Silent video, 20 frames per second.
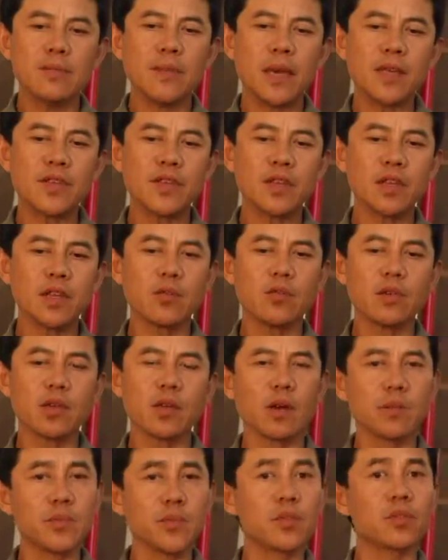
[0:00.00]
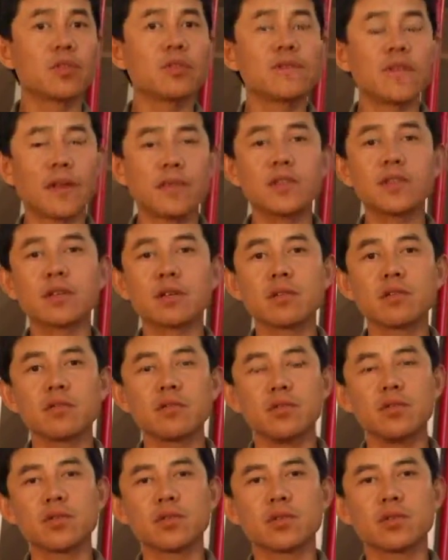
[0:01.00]
Basically, we observe every single
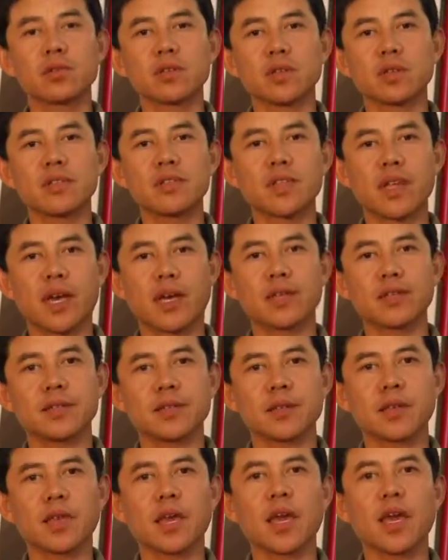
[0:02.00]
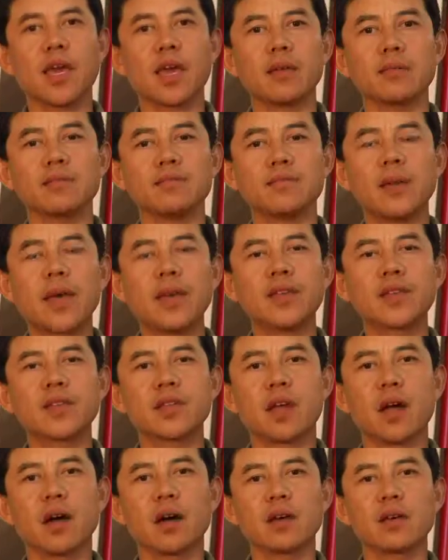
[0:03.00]
users on the site, and
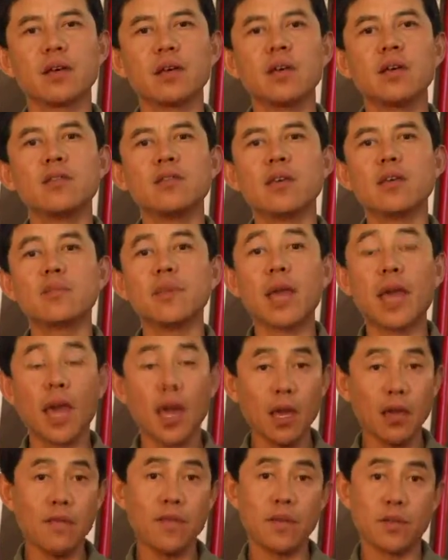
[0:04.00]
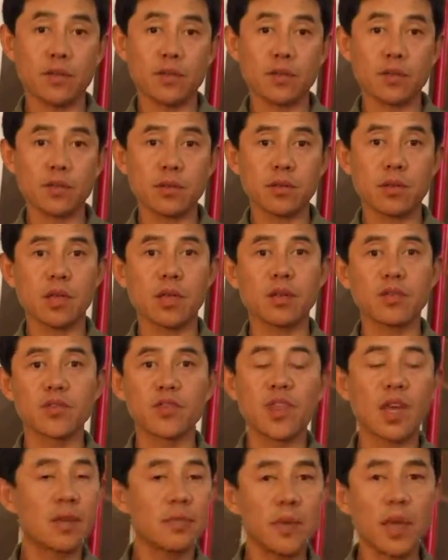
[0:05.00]
based on their behaviors,
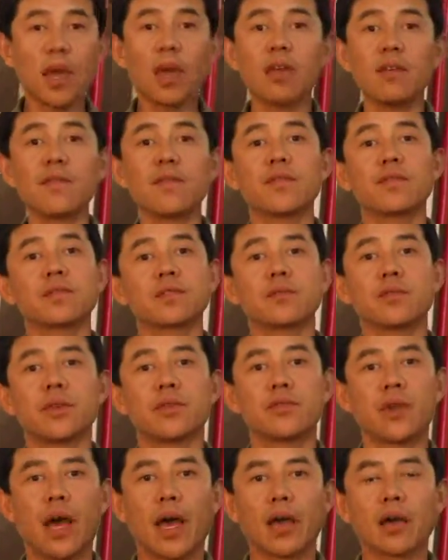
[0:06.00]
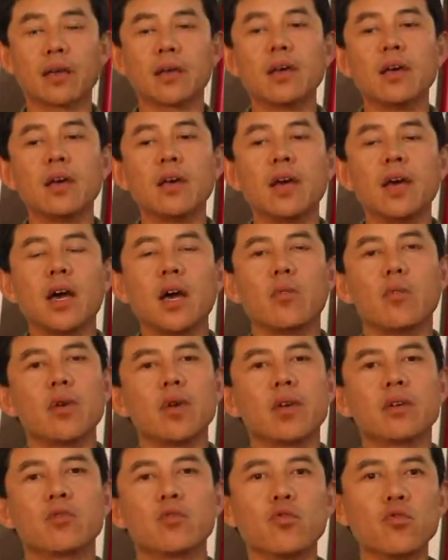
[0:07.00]
set of behaviors we track, and
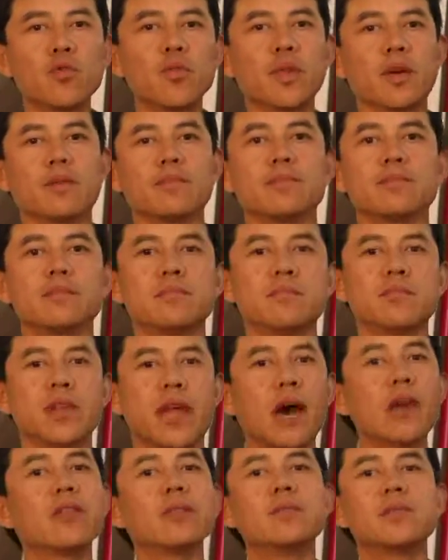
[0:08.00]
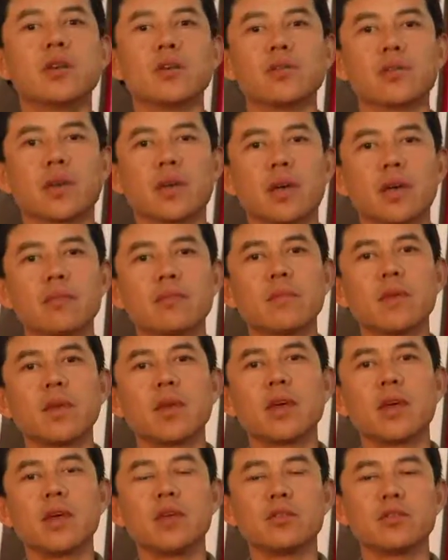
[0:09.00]
we group them without them knowing it
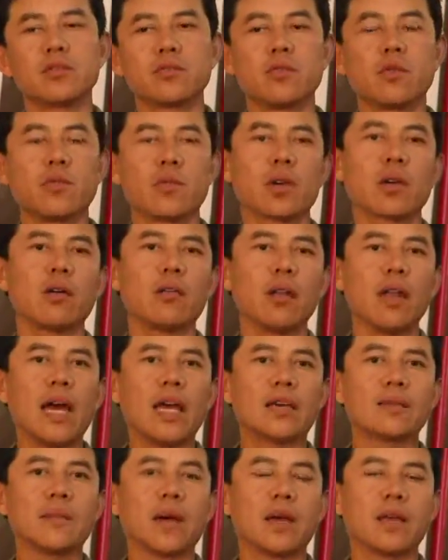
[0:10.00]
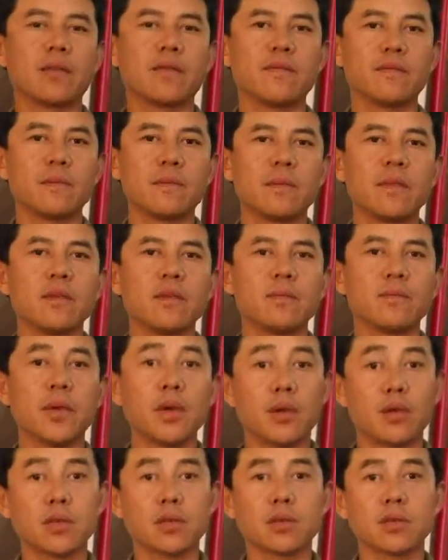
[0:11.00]
into what we call like-minded
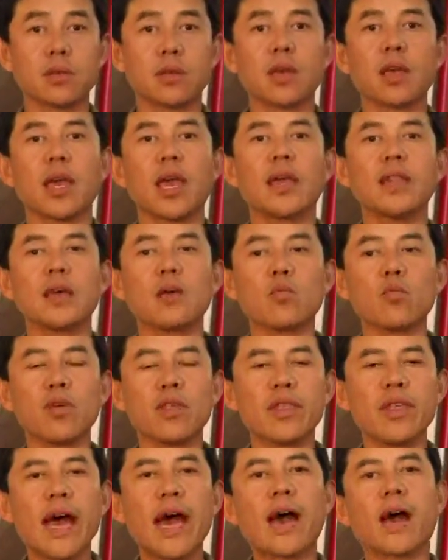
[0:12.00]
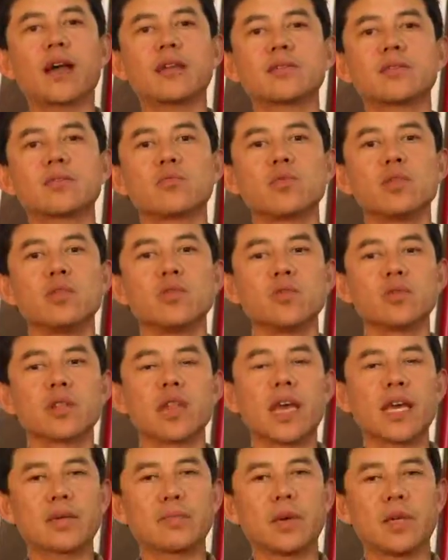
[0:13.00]
peers. And then with that, we use
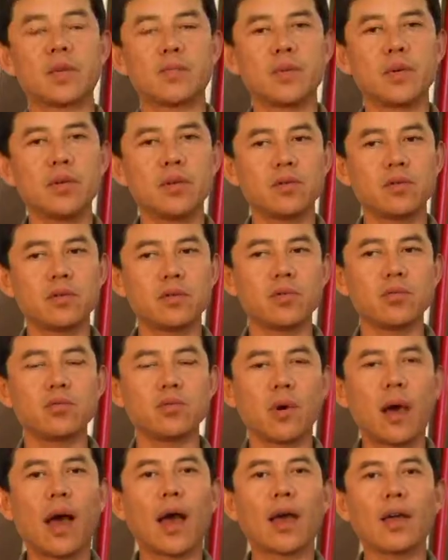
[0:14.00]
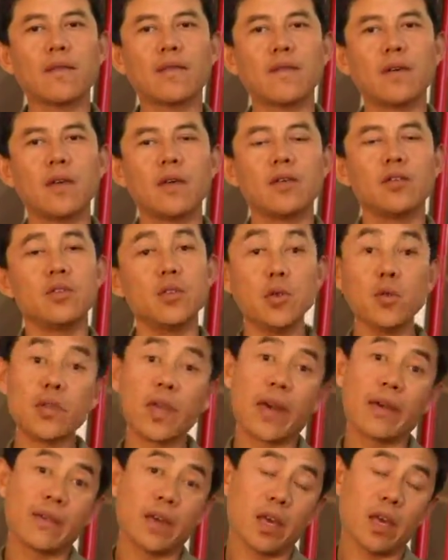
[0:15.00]
like-minded peers to drive new
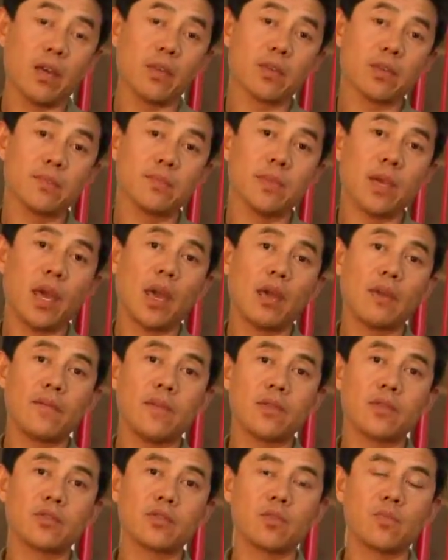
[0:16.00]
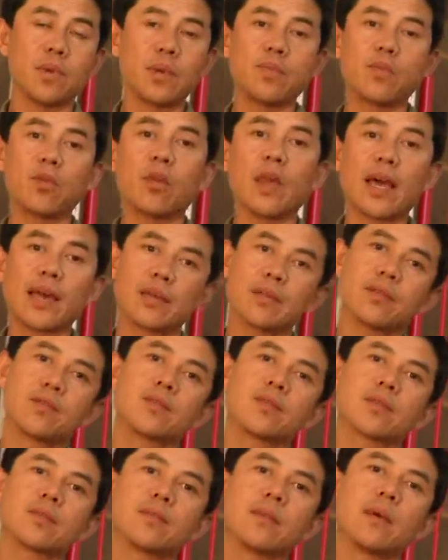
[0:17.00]
navigation behavior. So people like
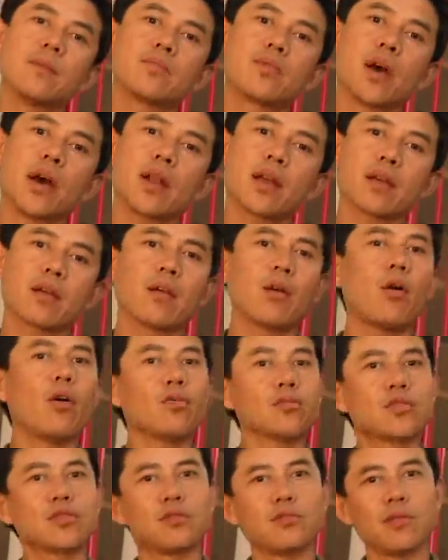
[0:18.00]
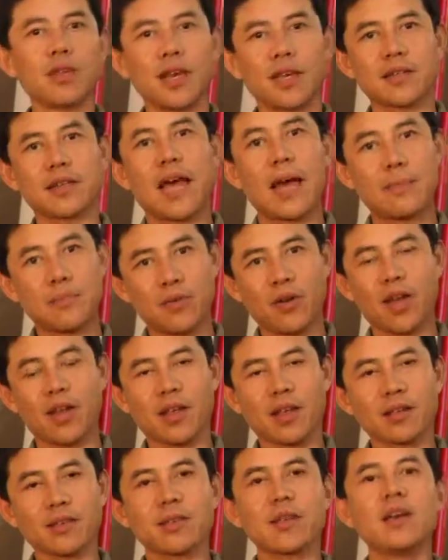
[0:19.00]
this product also like that
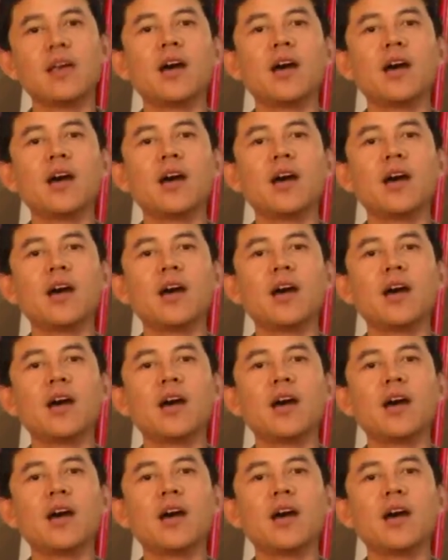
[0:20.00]
product.